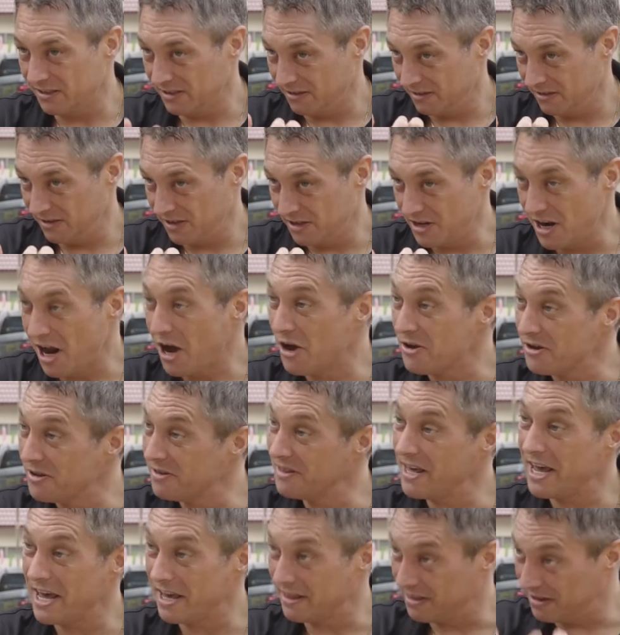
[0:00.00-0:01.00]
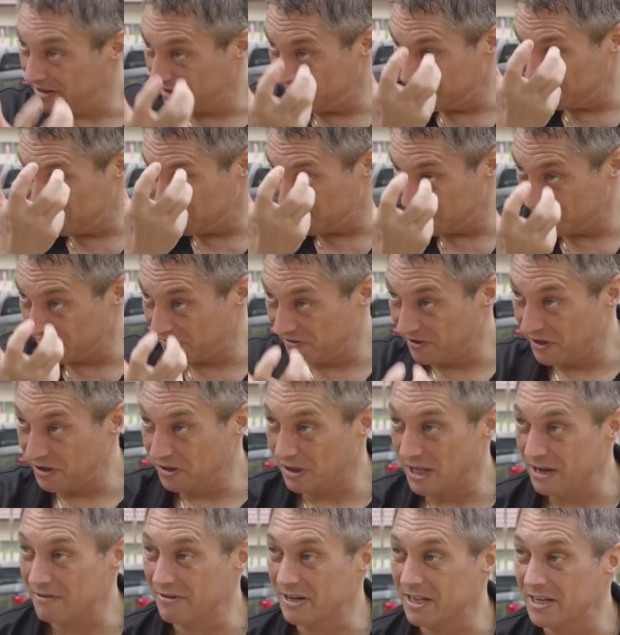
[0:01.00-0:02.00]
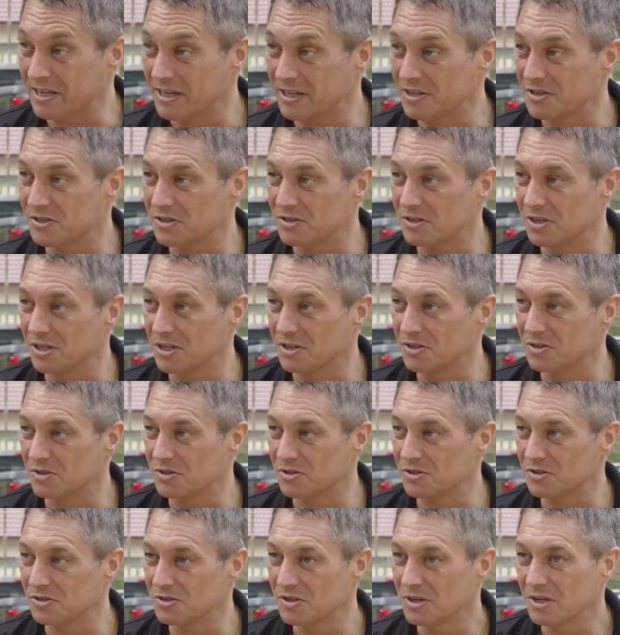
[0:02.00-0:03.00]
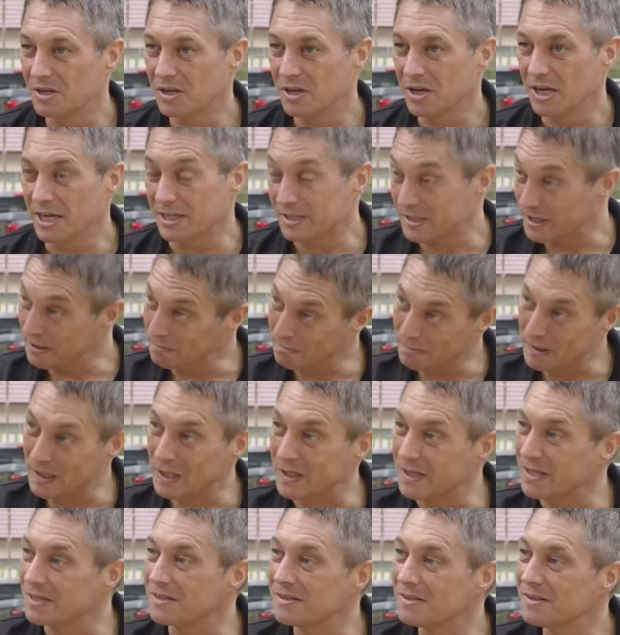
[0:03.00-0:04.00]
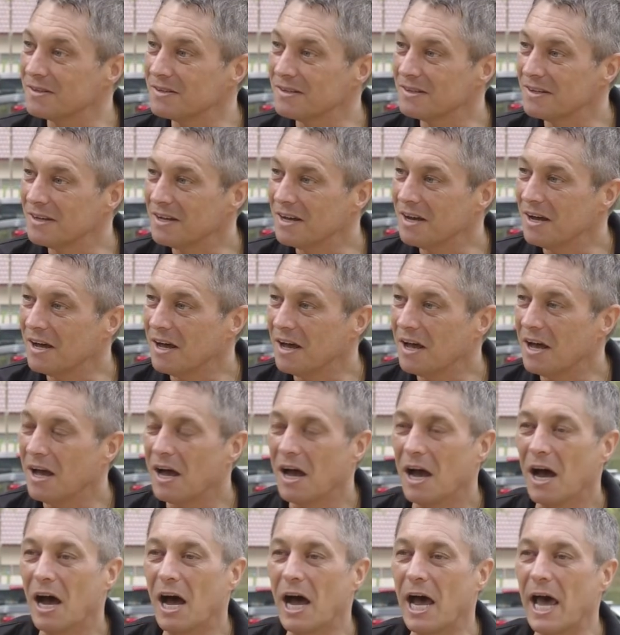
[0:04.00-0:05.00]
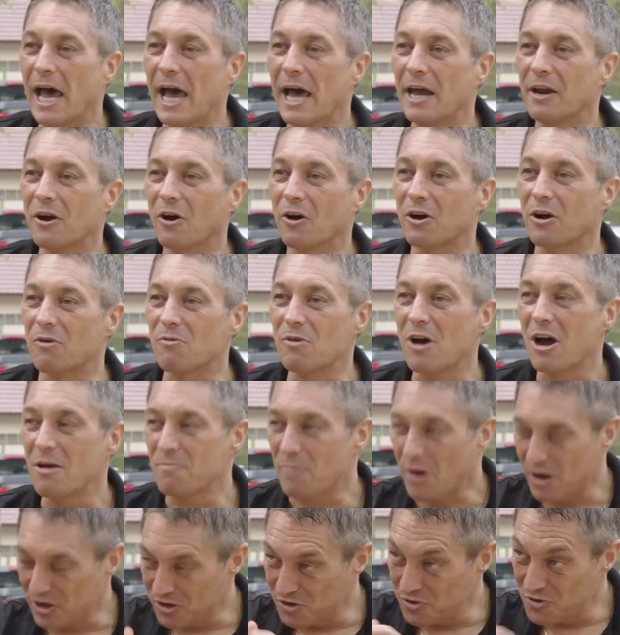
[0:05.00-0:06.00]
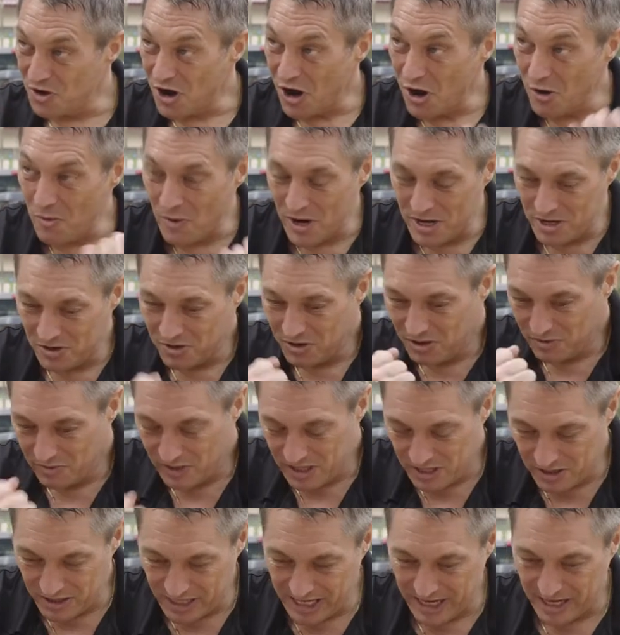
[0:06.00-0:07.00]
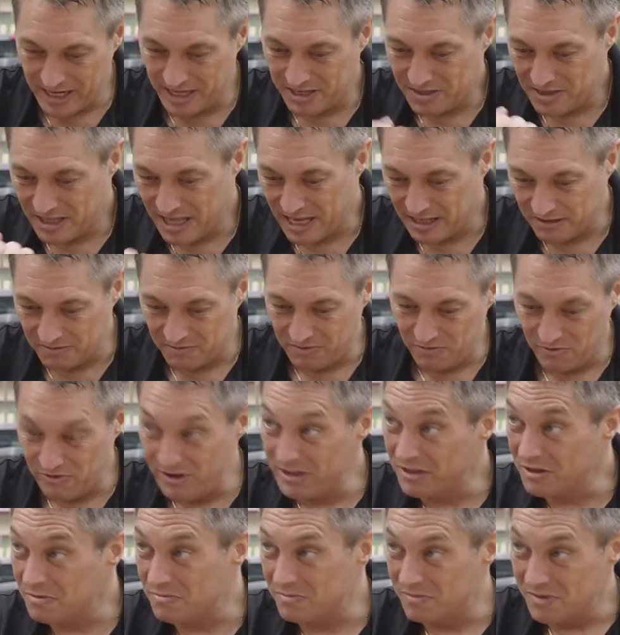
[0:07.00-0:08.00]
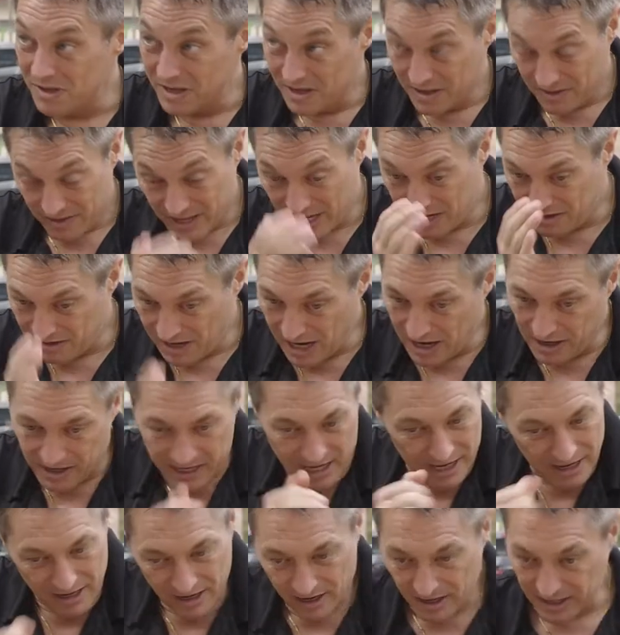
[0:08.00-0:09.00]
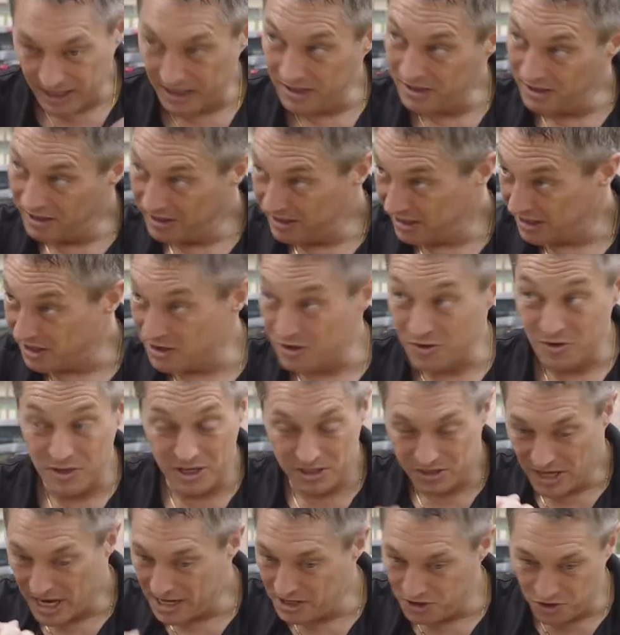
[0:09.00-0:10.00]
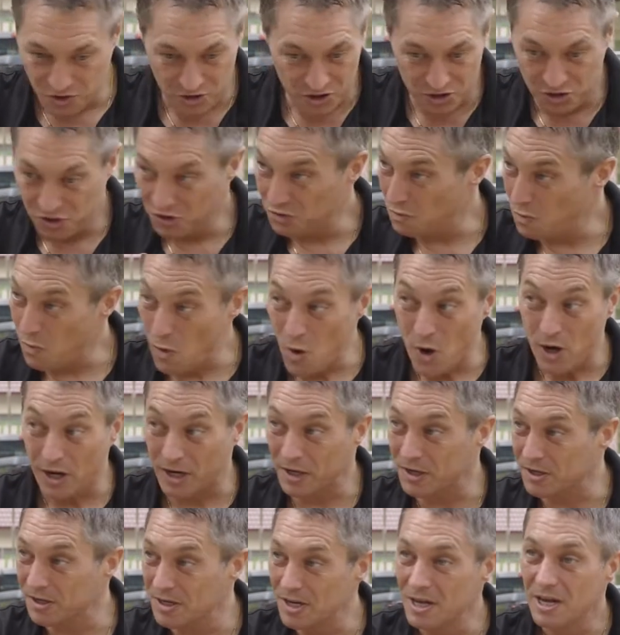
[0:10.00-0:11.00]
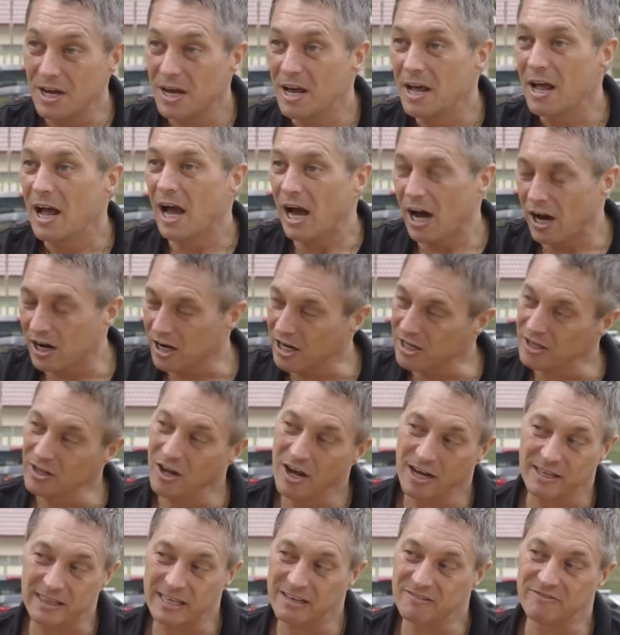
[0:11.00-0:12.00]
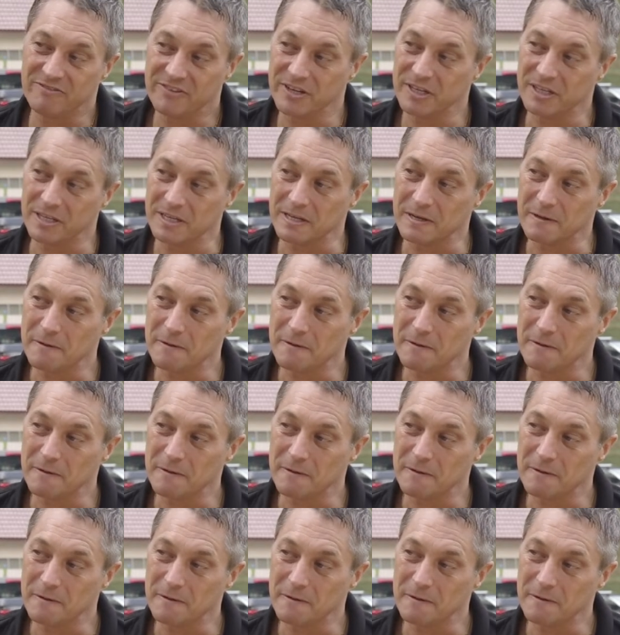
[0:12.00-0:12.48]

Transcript: you know you're there, but you just feel everything is complete. And on a road bike, you know when you get into that rhythm, then okay, I can do this, and you can just work it. And I like that feeling.